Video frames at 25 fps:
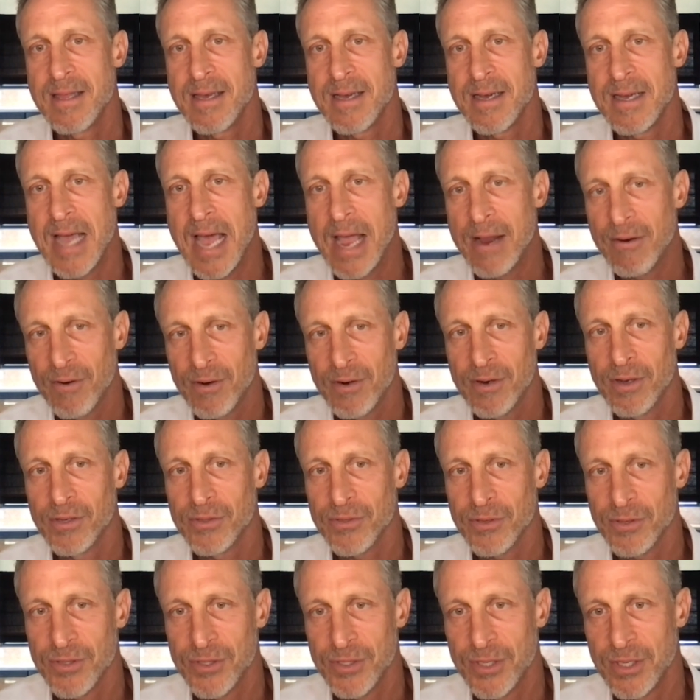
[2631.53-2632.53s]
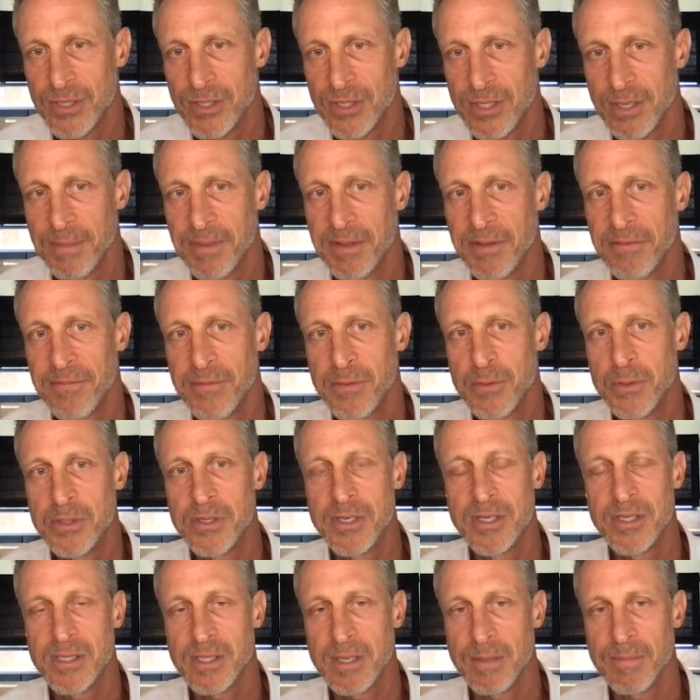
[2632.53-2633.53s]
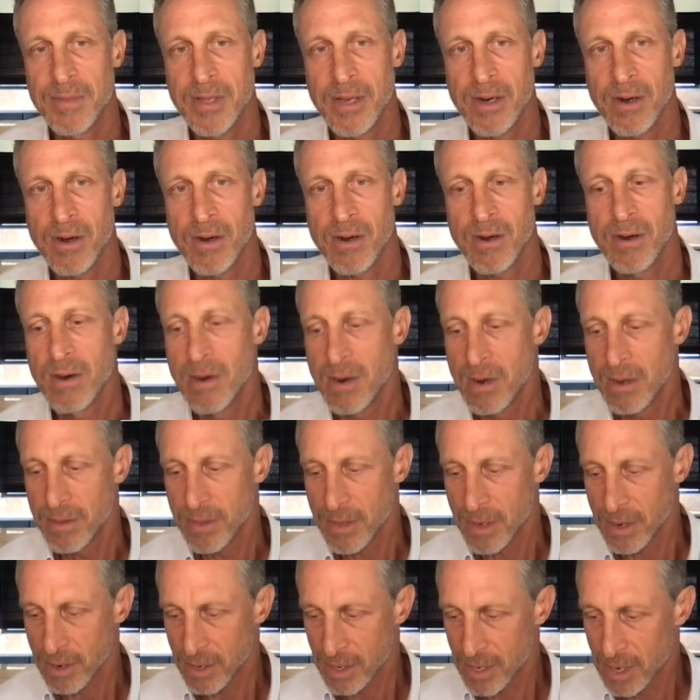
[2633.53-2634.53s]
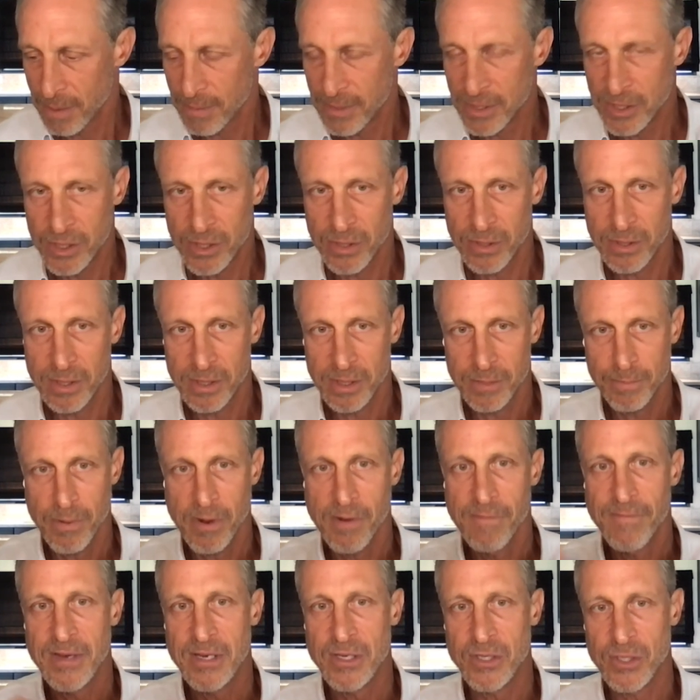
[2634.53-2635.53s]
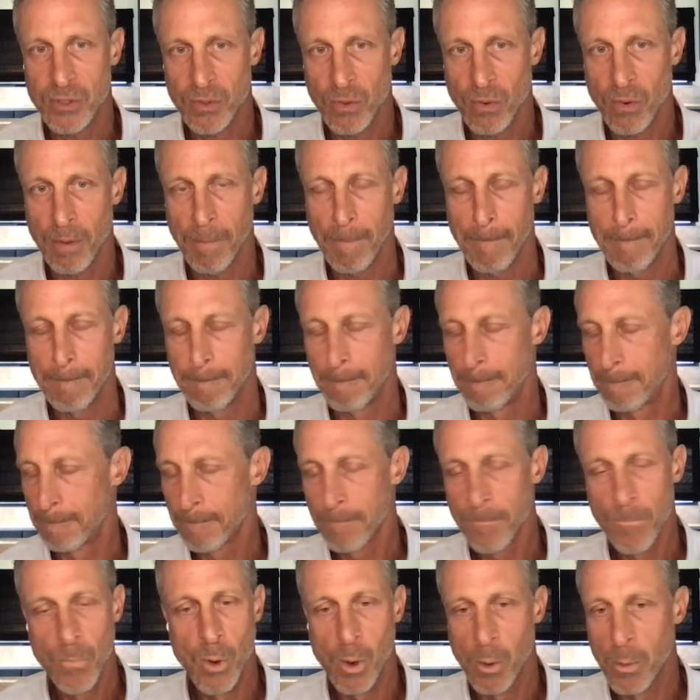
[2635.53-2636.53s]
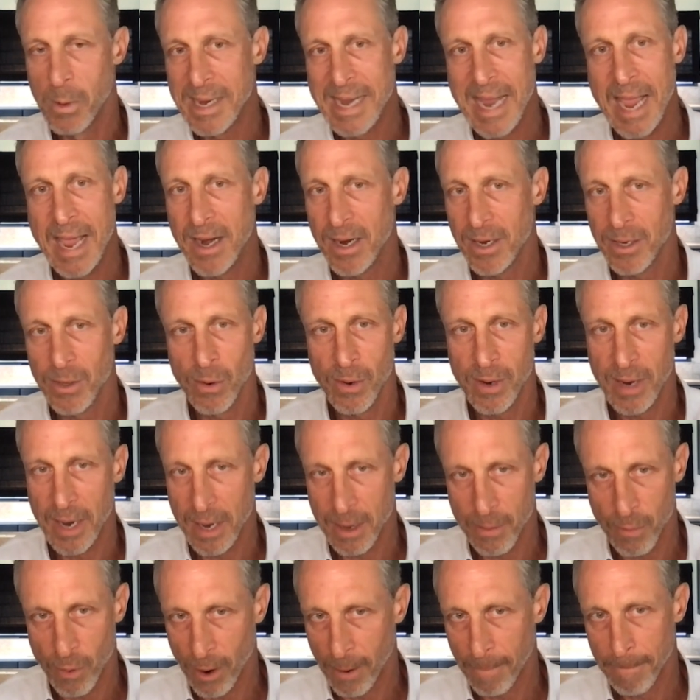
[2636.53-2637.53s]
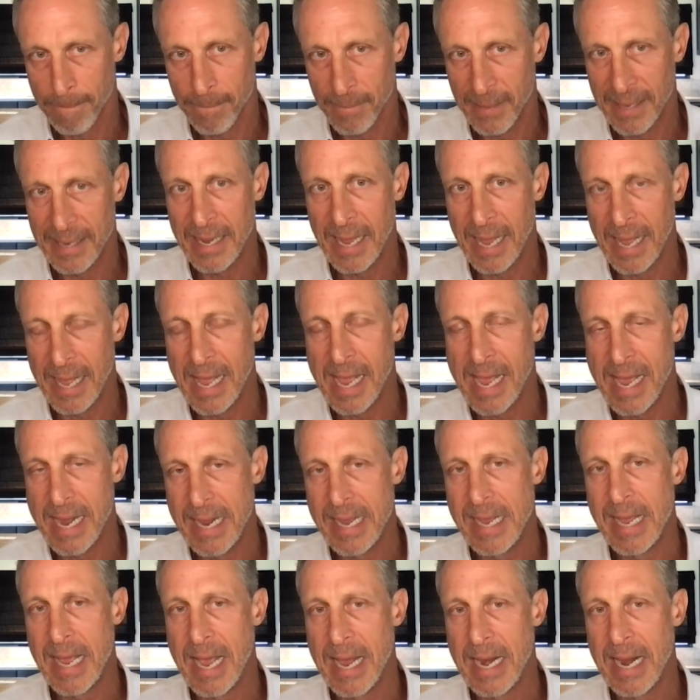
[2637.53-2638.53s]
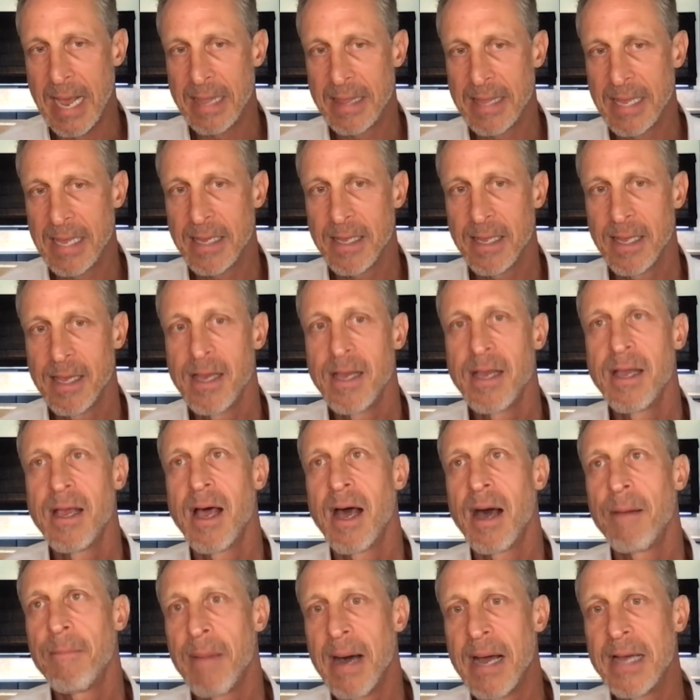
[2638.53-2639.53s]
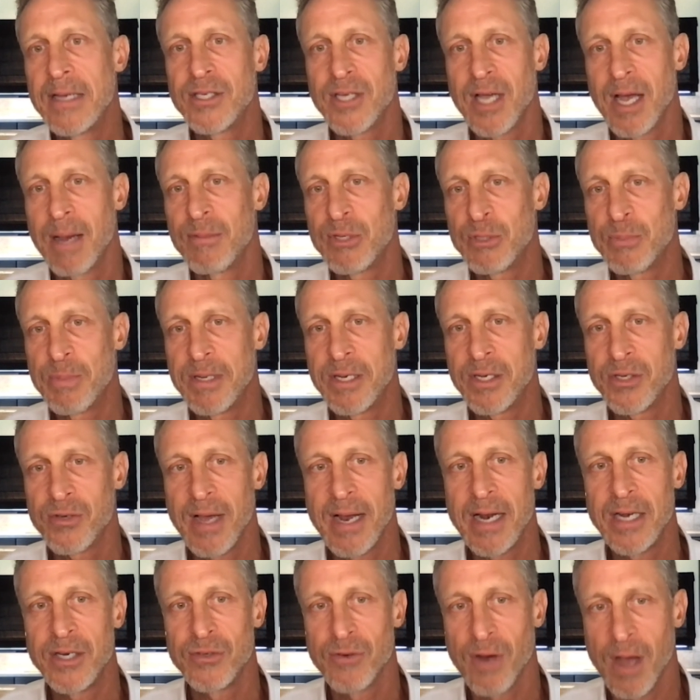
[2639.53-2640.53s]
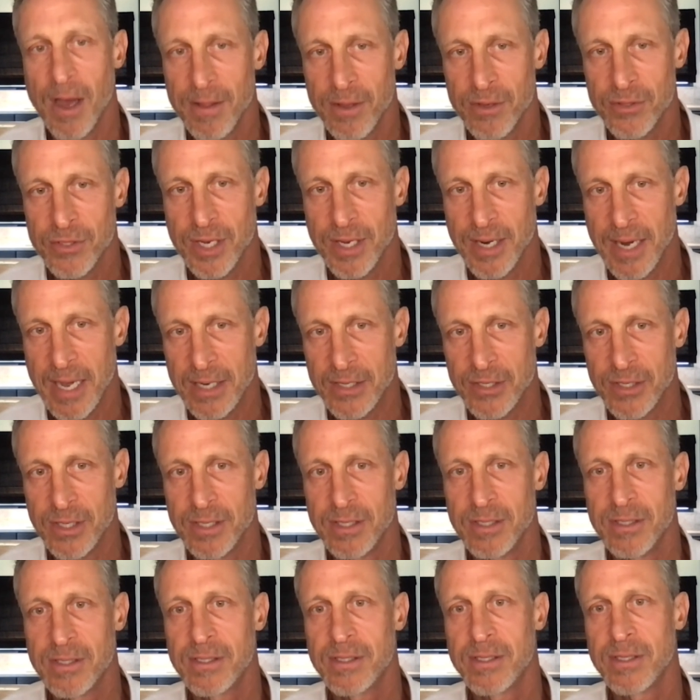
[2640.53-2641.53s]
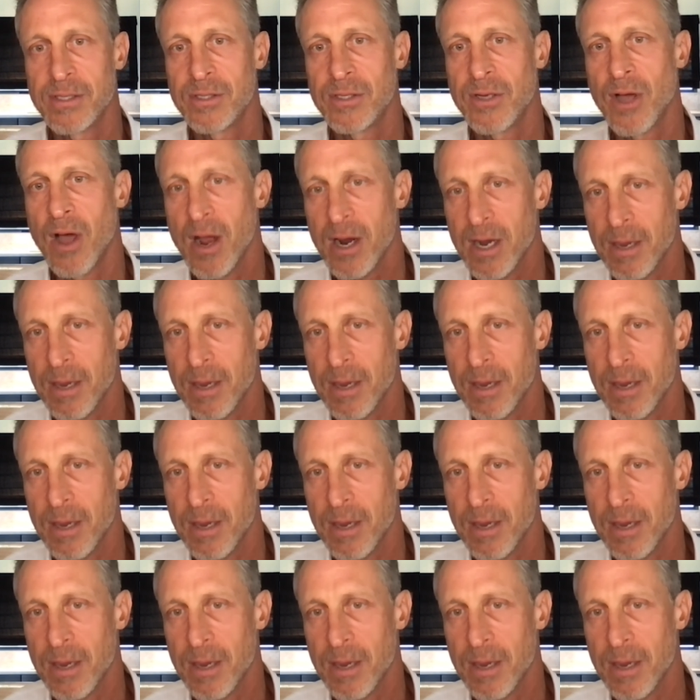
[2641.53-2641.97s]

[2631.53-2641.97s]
the agricultural system and the food system that are that are coming to this perfect storm where we can't ignore it anymore like and, and i think my job has been to try to draw those connections, to